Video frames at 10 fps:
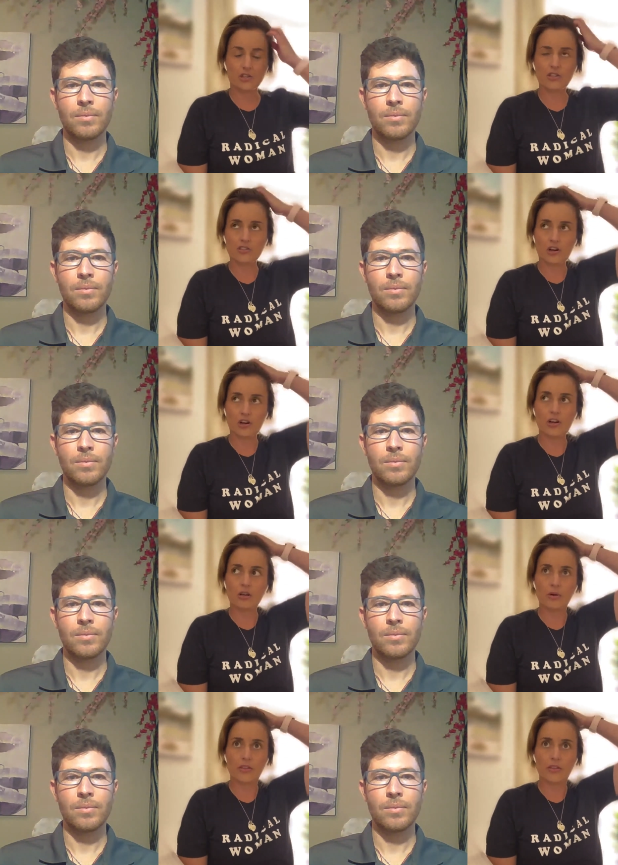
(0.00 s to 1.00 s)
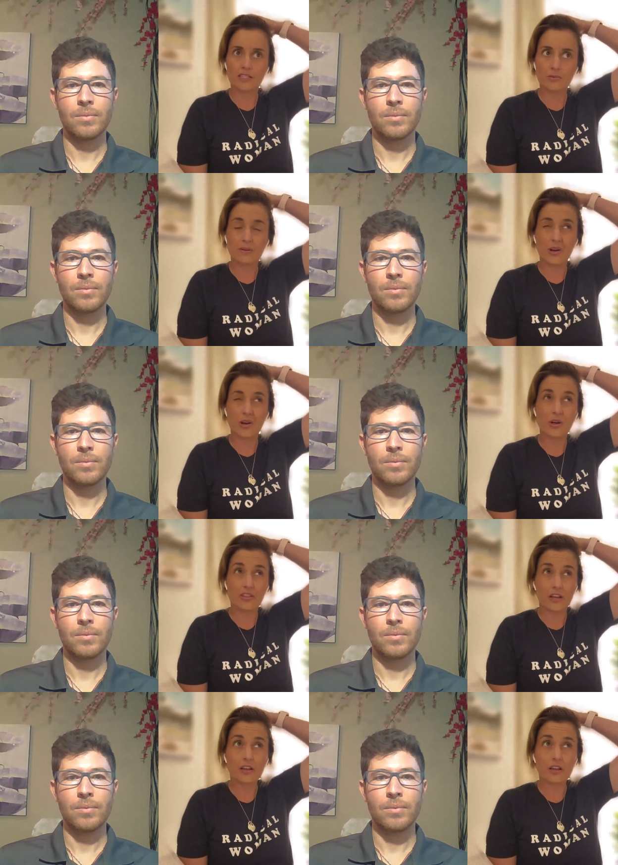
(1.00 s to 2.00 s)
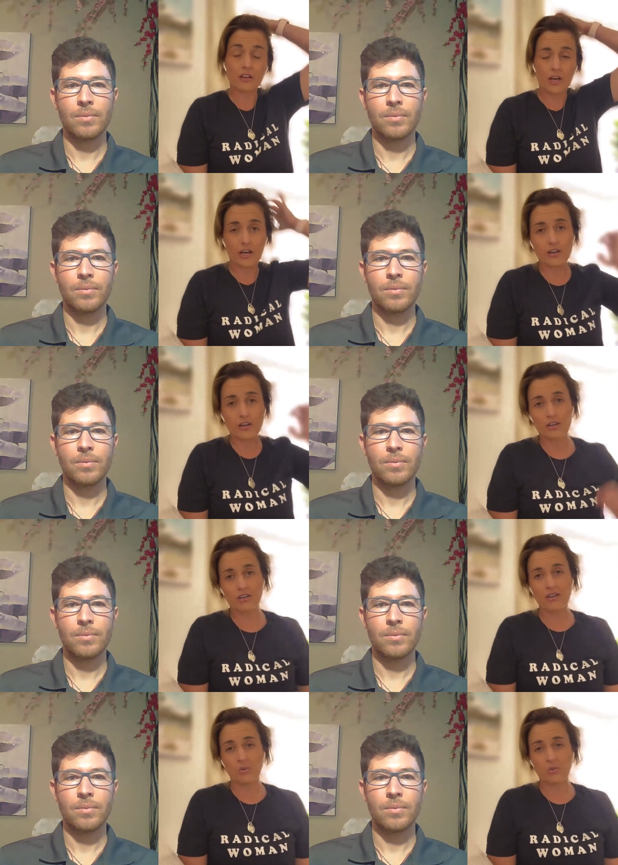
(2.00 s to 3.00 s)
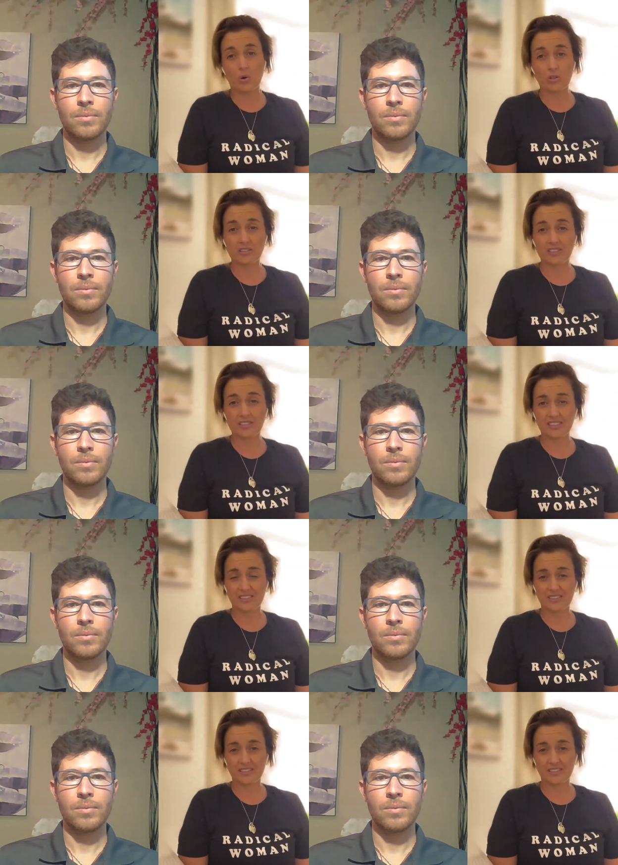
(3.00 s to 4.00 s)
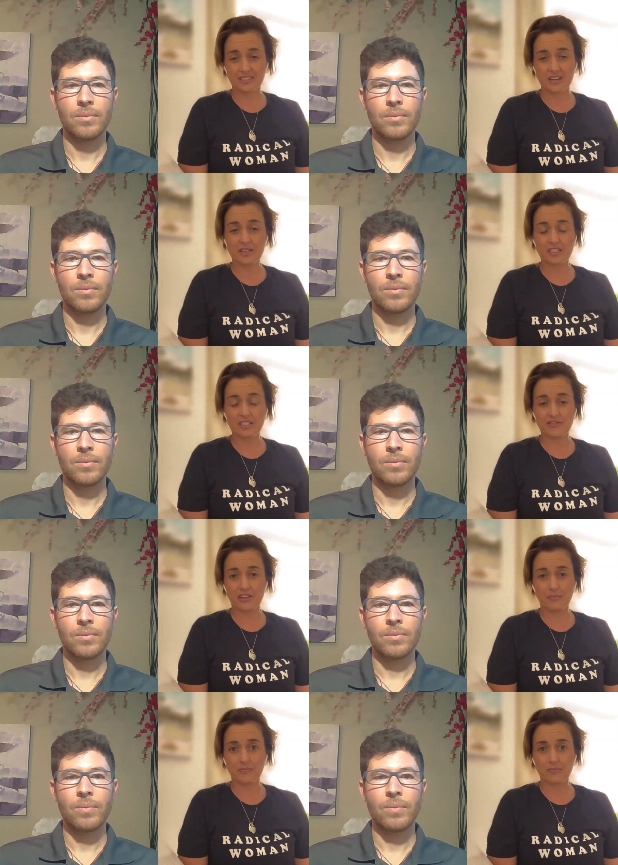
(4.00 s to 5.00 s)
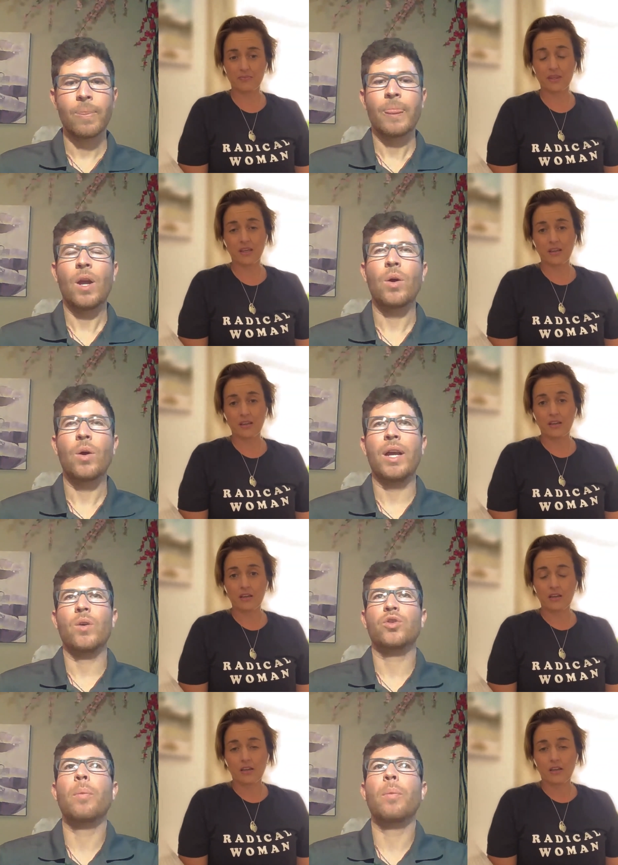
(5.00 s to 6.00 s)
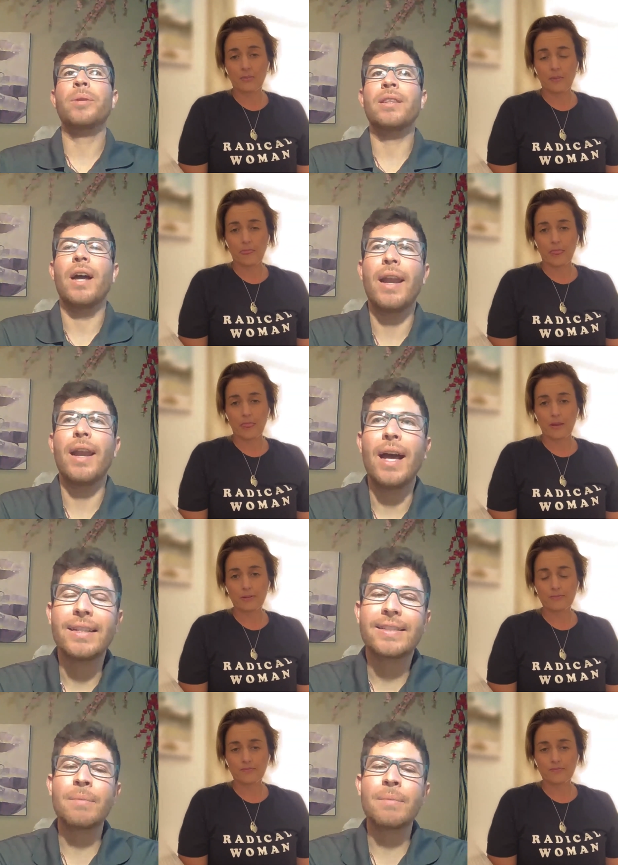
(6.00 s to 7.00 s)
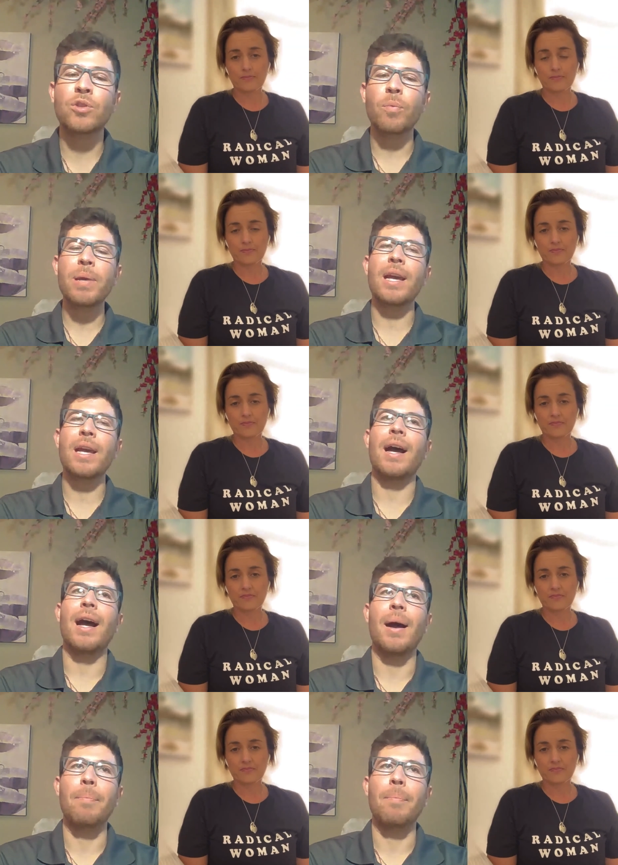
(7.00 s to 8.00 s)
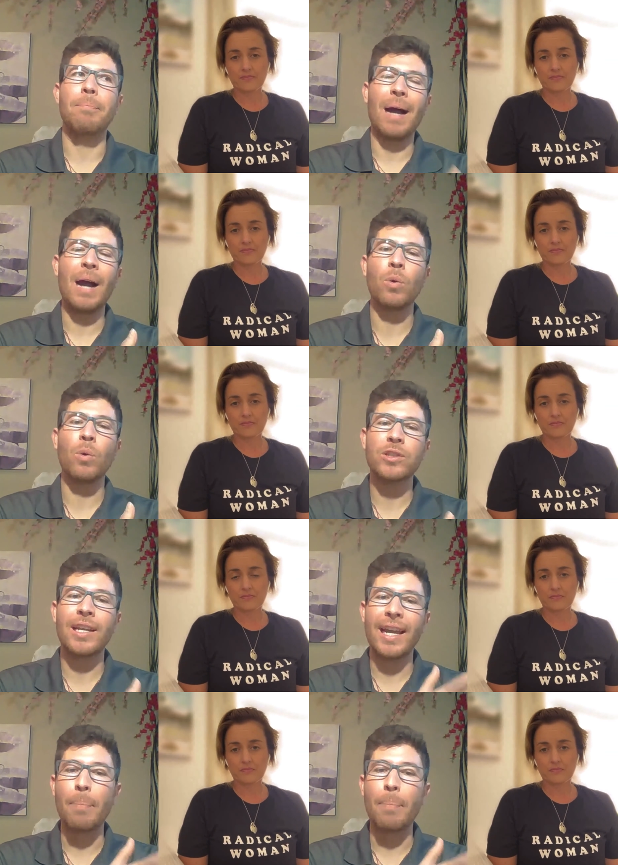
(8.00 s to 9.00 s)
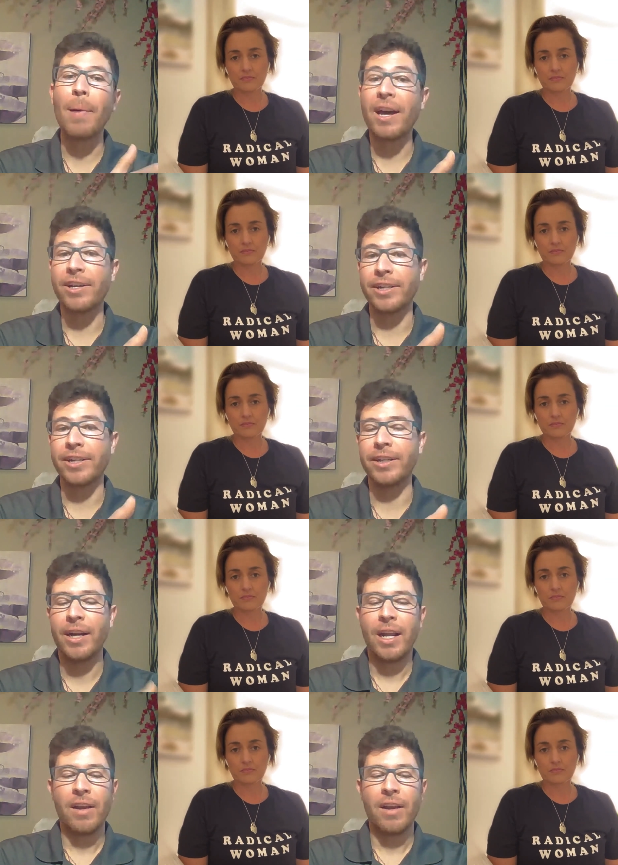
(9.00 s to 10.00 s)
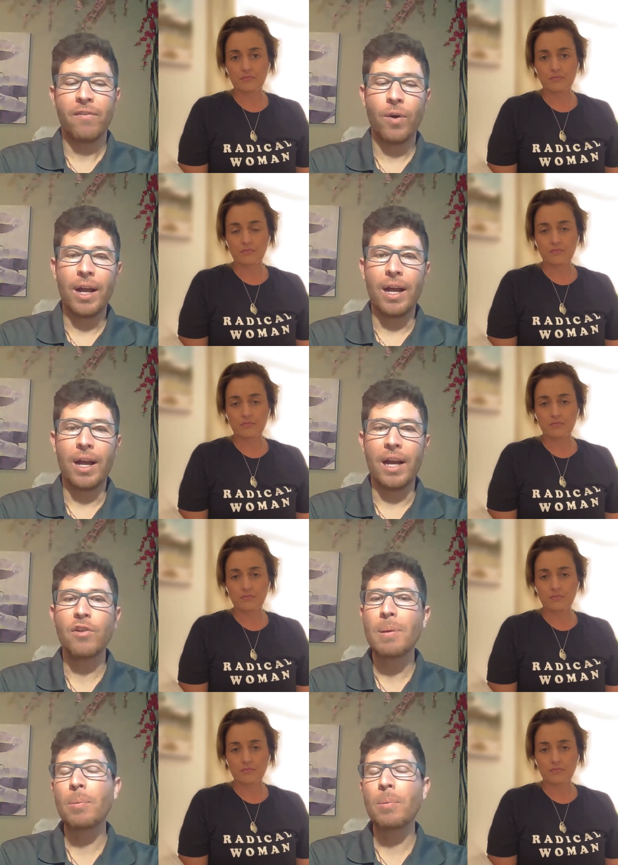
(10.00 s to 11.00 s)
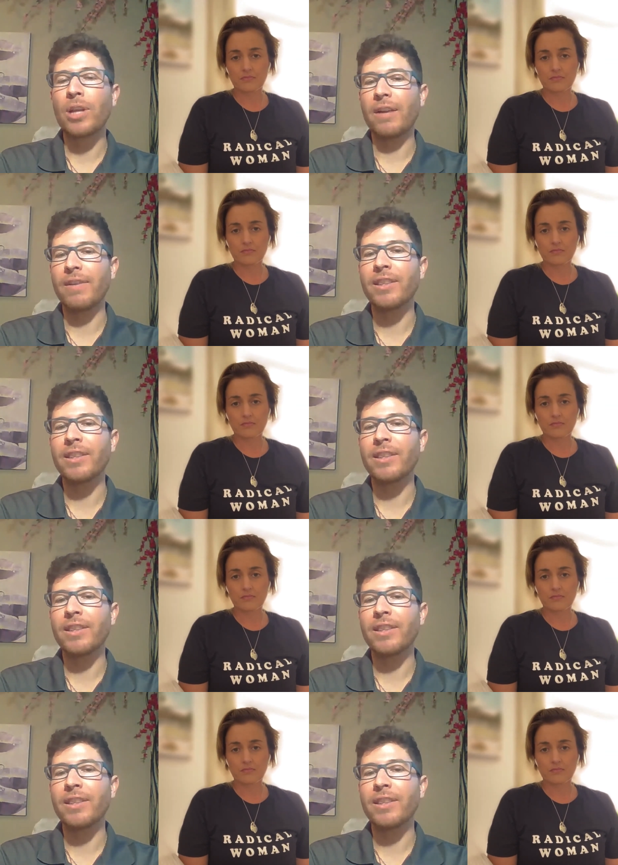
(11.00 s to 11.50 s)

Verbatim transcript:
Speaker 1: to the stroke, but that's probably the only thing that was a bit different.
Speaker 2: Okay, something that uh, seems to be a, a, I would say like a pattern for uh, a few people that I've